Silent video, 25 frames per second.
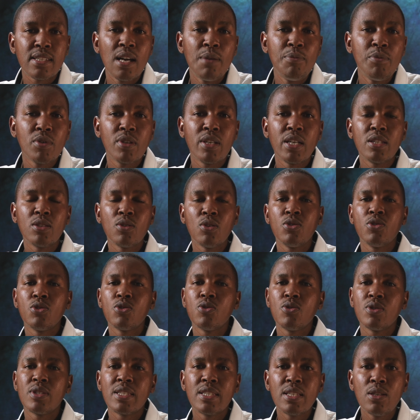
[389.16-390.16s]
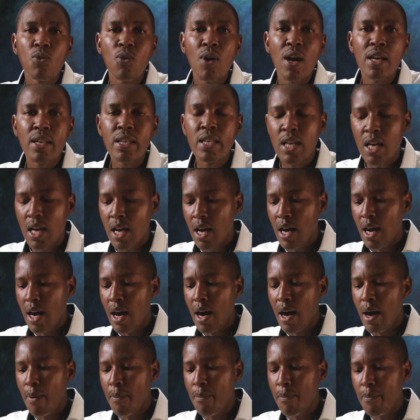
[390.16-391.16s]
time you get onto
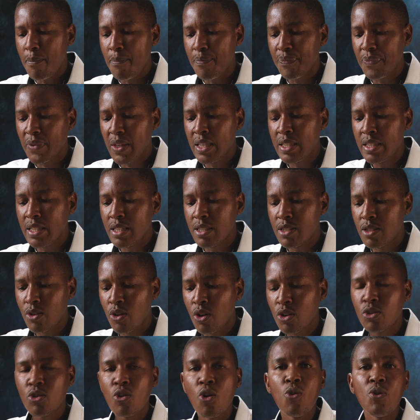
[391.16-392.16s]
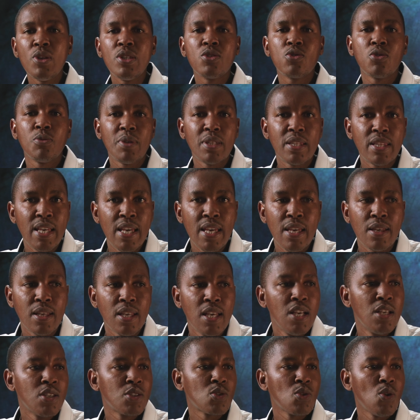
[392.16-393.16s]
C1, it is not going to be there.
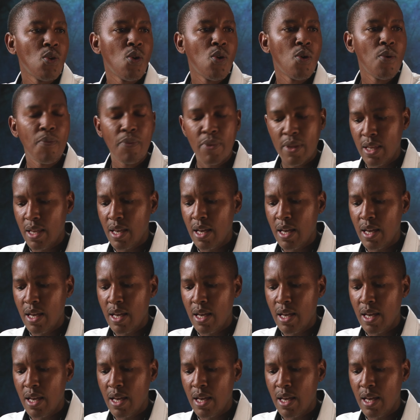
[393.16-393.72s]
So